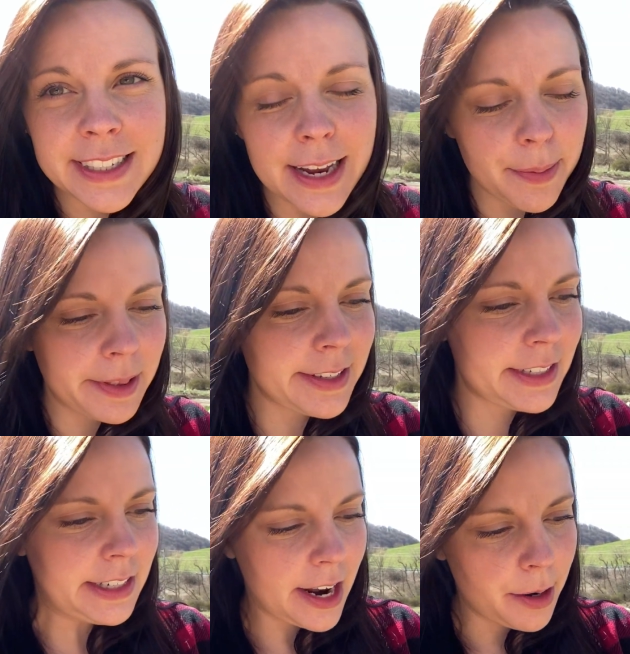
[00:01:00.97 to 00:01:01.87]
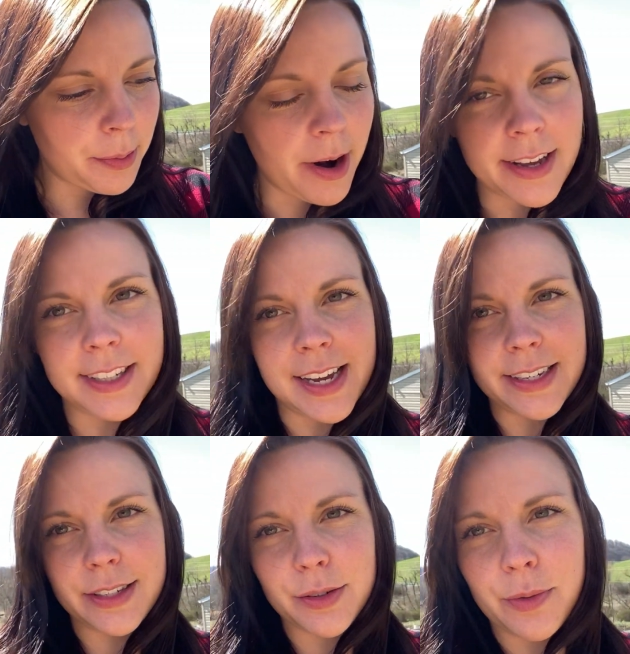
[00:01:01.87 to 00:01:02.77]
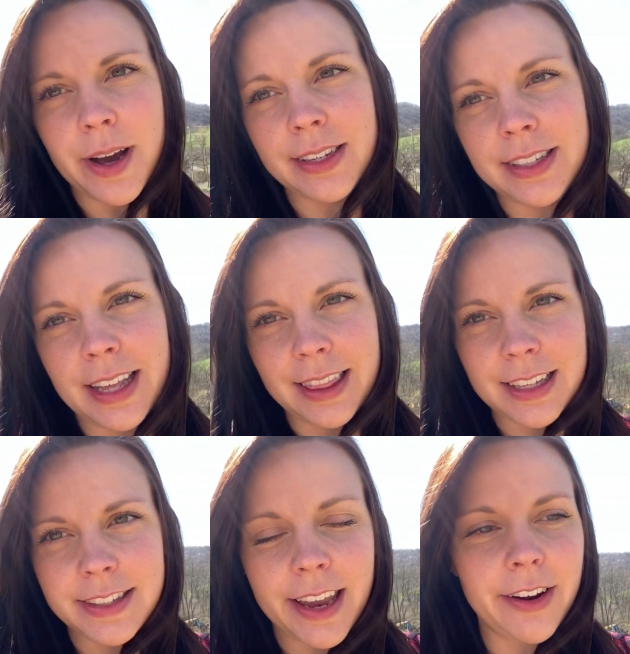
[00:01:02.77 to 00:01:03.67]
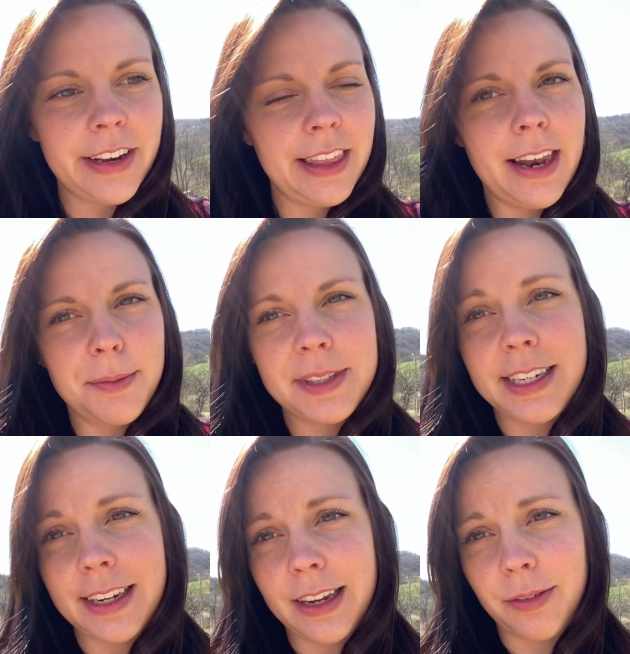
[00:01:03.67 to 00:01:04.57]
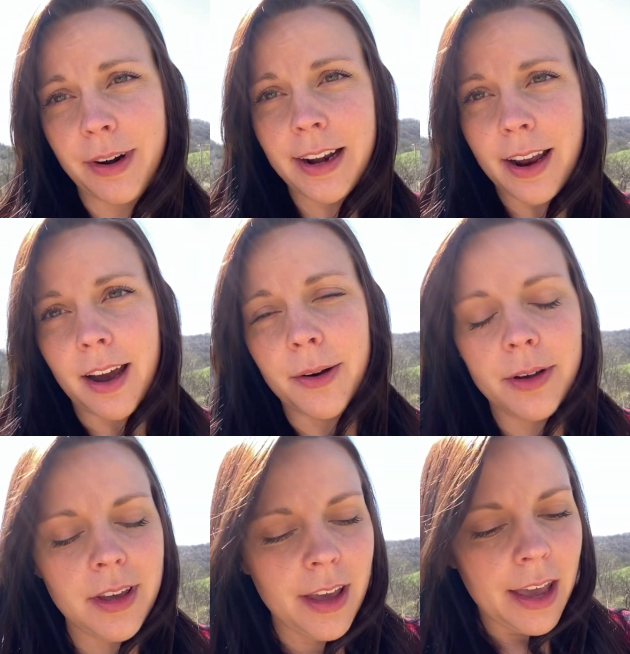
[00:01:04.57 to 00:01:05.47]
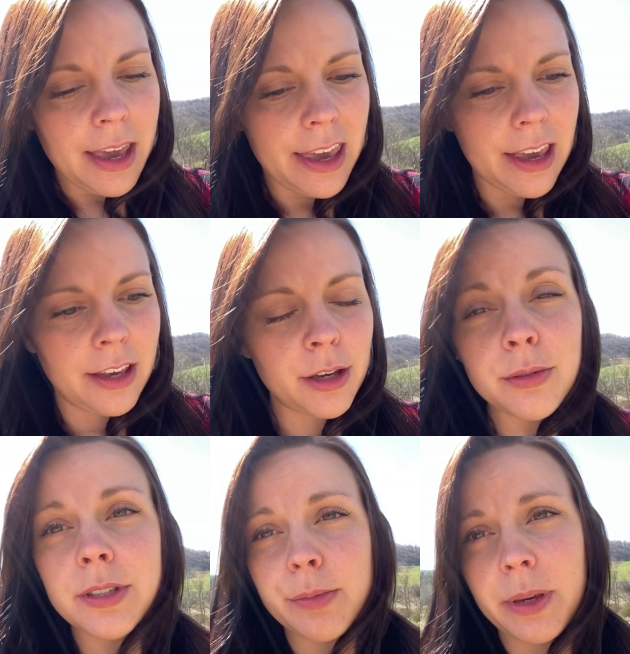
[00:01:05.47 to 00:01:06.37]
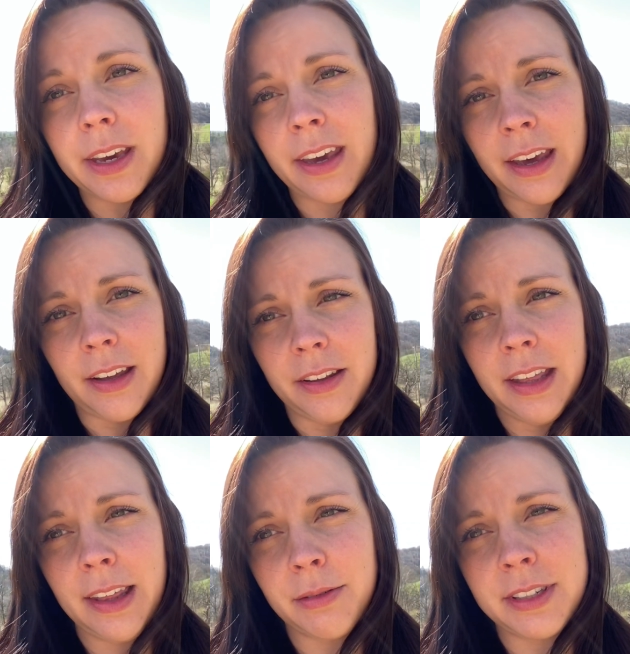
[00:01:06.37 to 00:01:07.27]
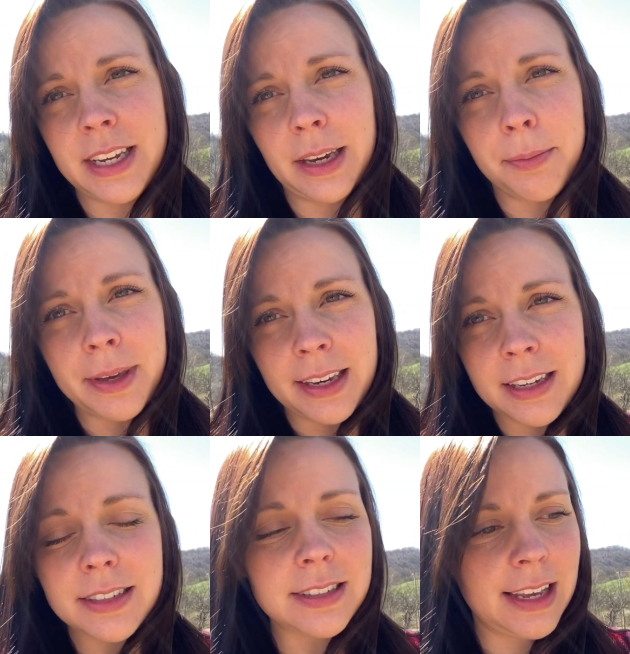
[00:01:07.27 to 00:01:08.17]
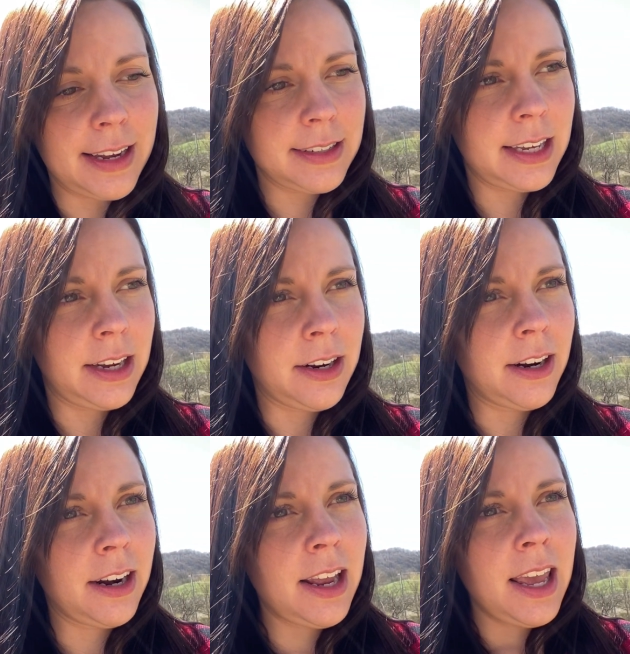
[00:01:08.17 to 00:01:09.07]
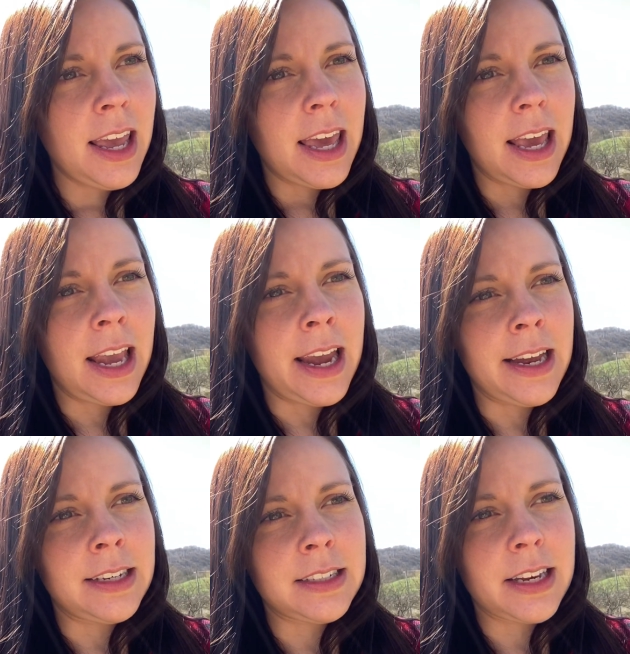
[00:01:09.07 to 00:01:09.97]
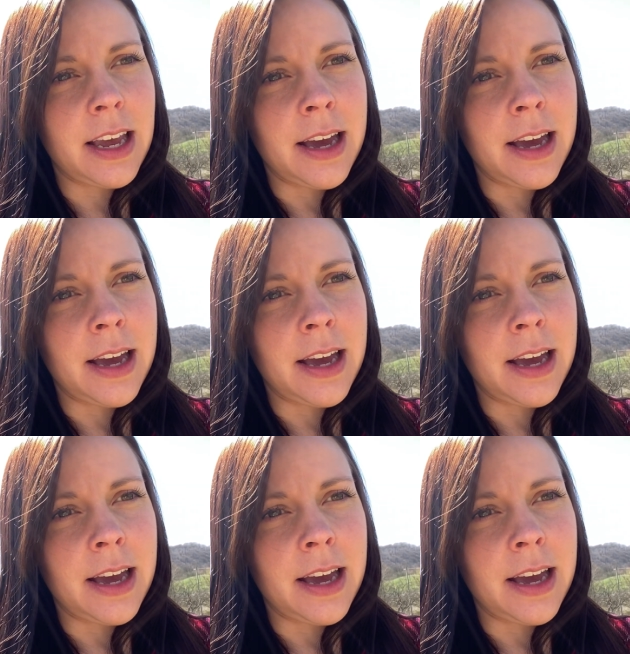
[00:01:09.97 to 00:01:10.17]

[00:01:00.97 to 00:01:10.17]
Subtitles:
step in this entire process was that this area that I'm standing in right now used to be a hill. There was like a big slant here, and